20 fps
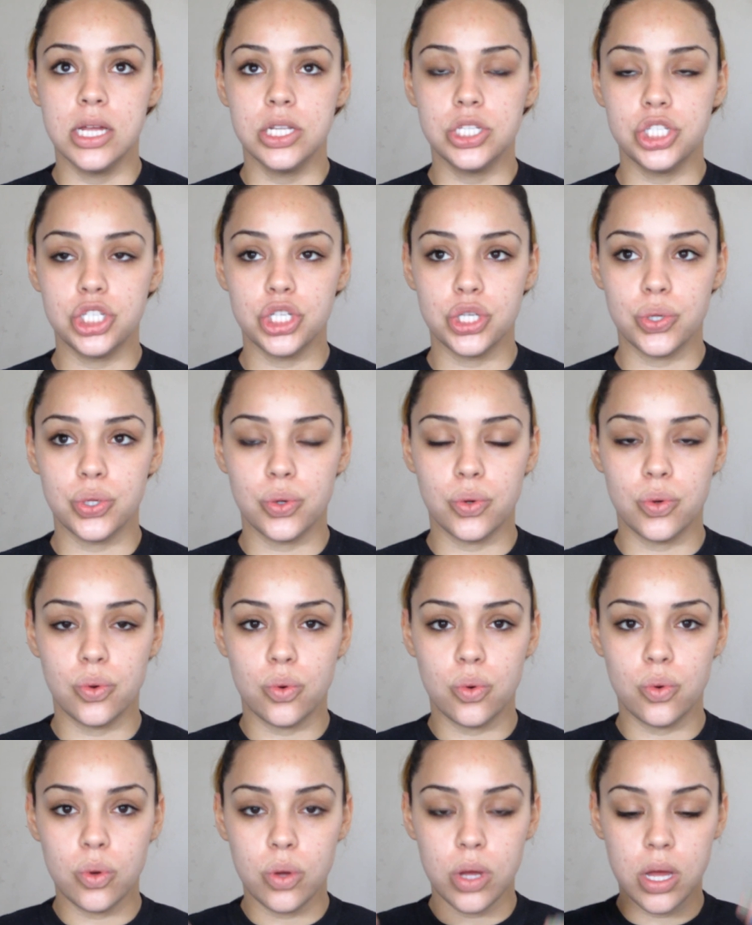
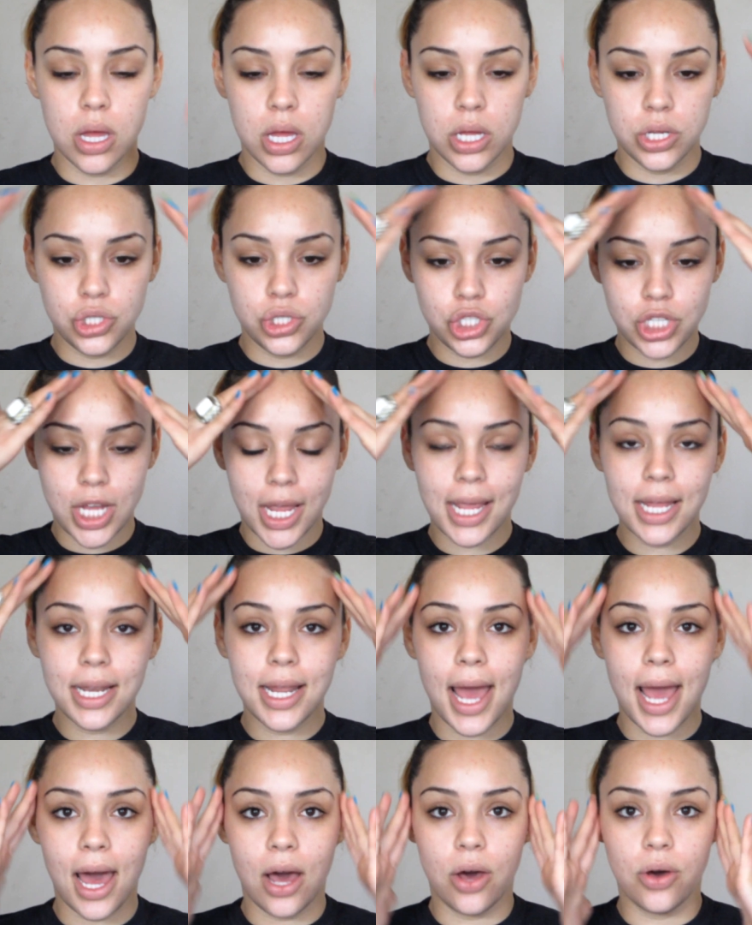to shade
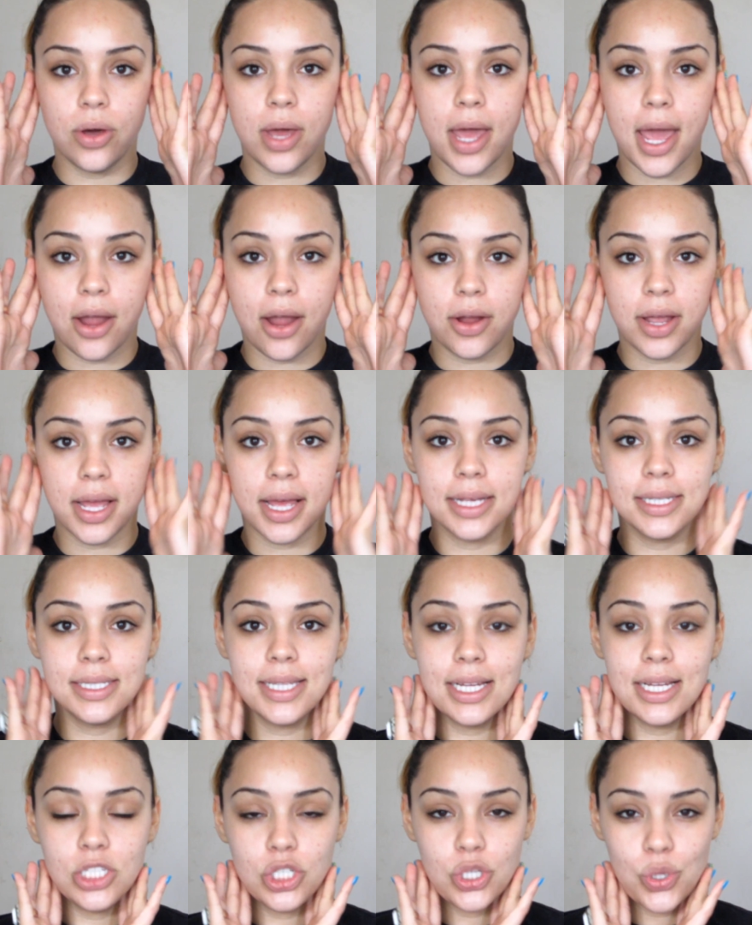out areas
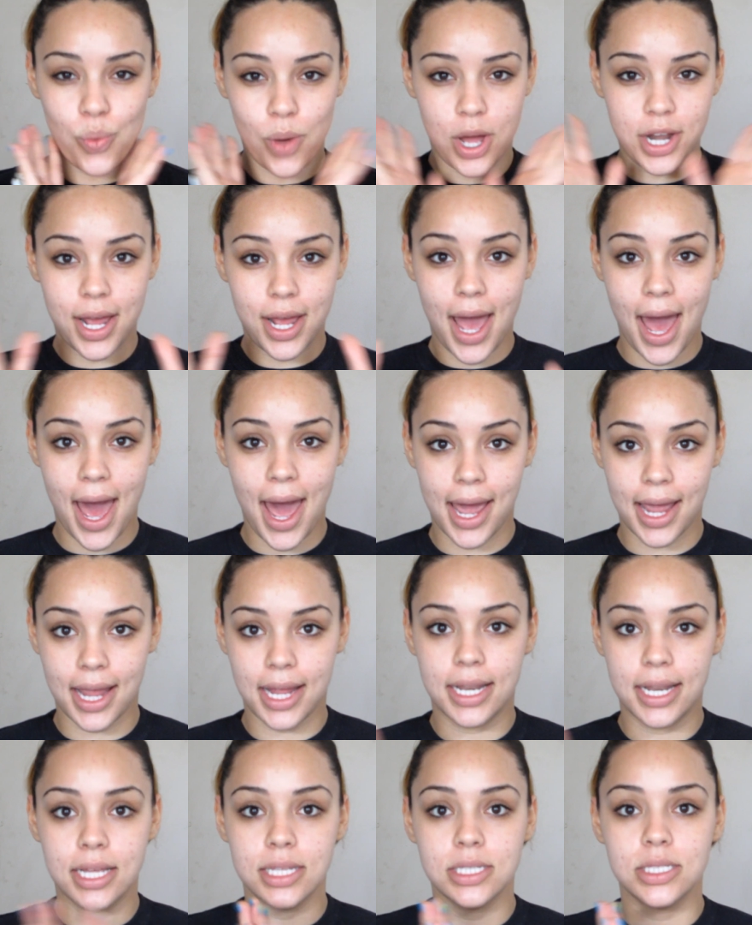that you want to
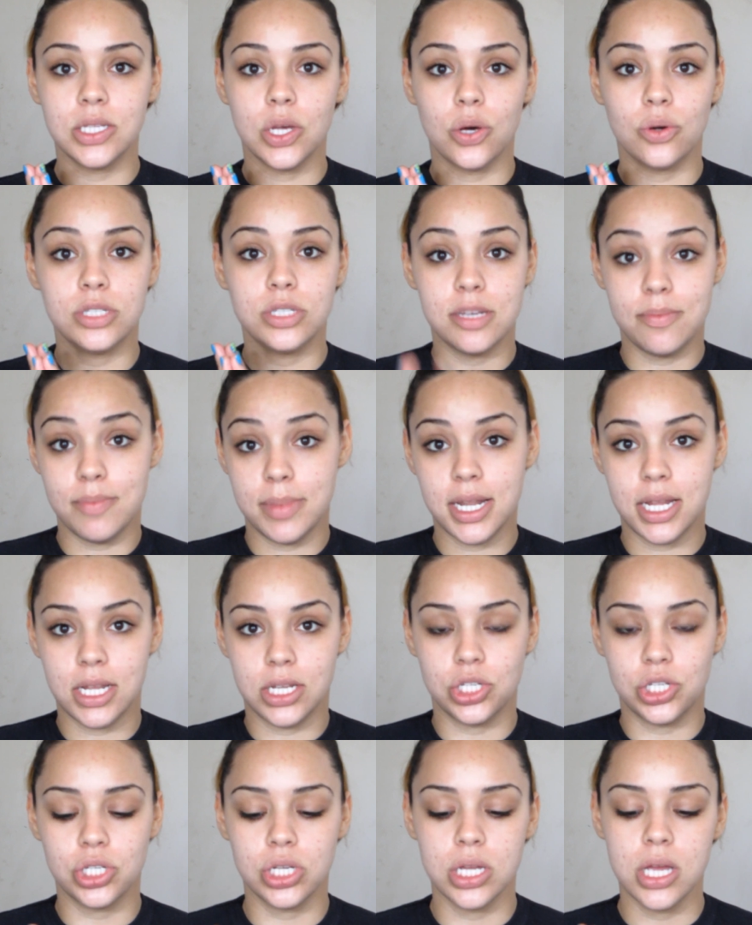hide, so
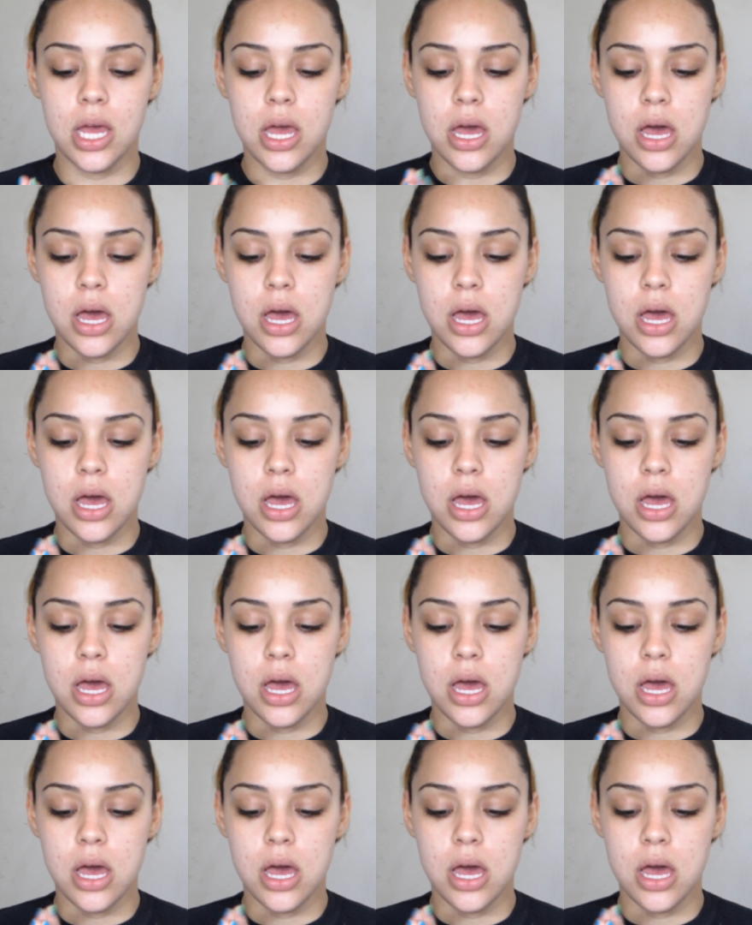diminish.